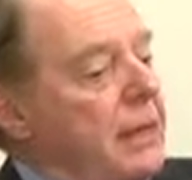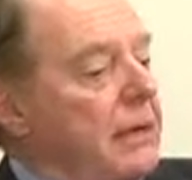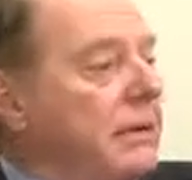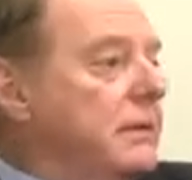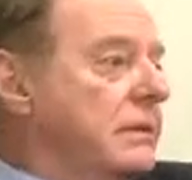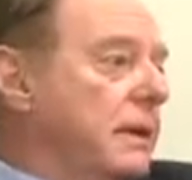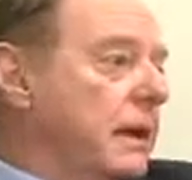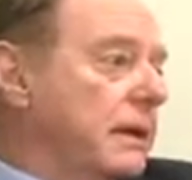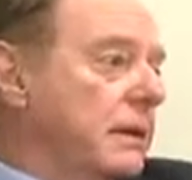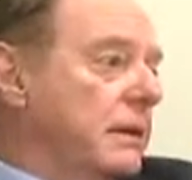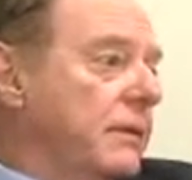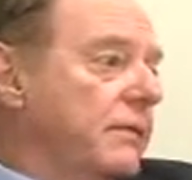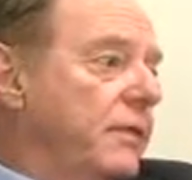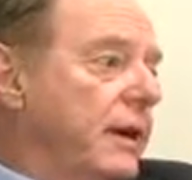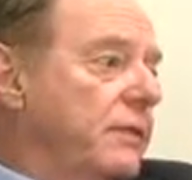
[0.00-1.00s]
is that
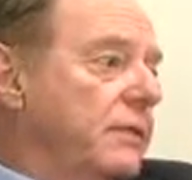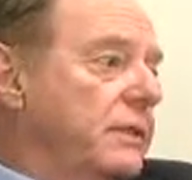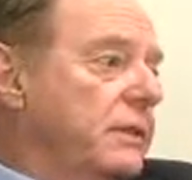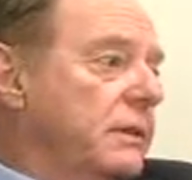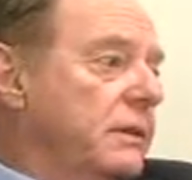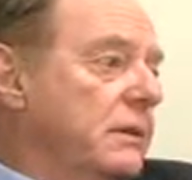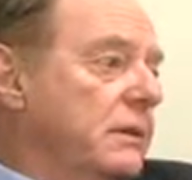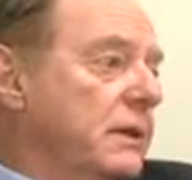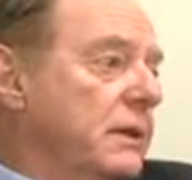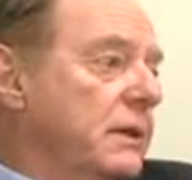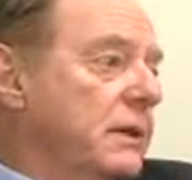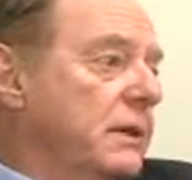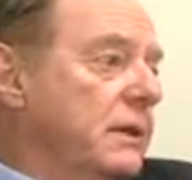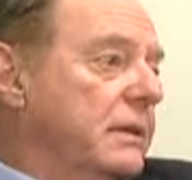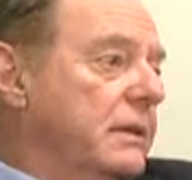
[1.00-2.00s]
ViraSil
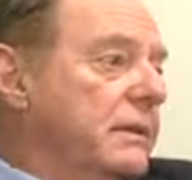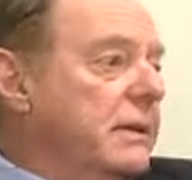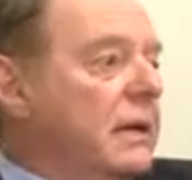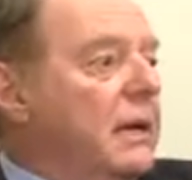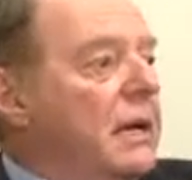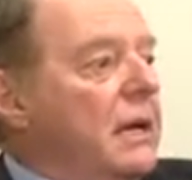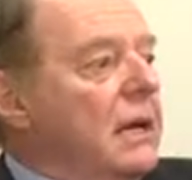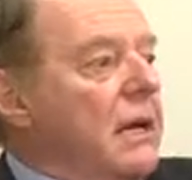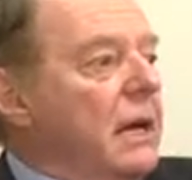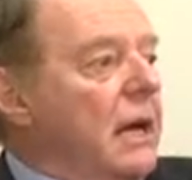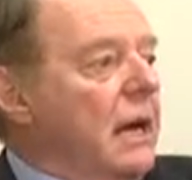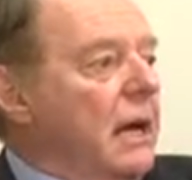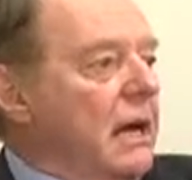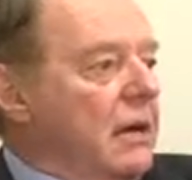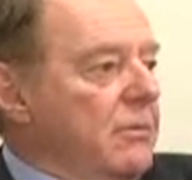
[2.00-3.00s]
is
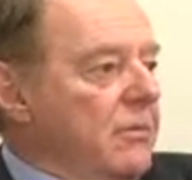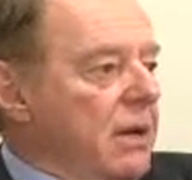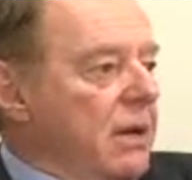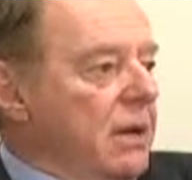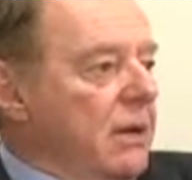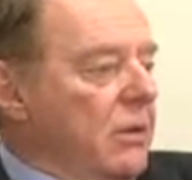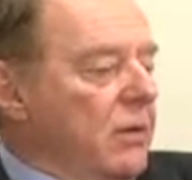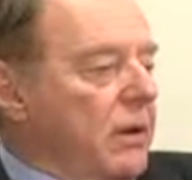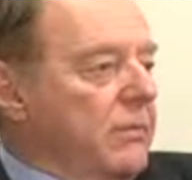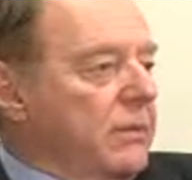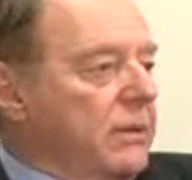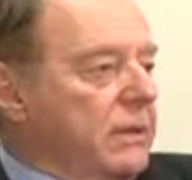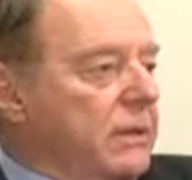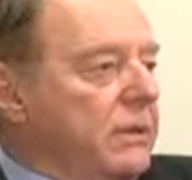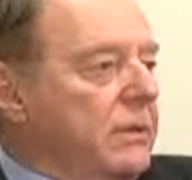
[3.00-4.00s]
a high molecular weight
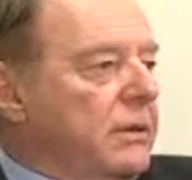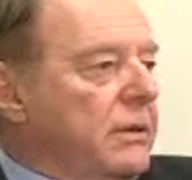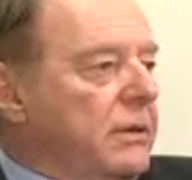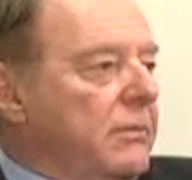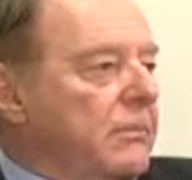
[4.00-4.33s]
material,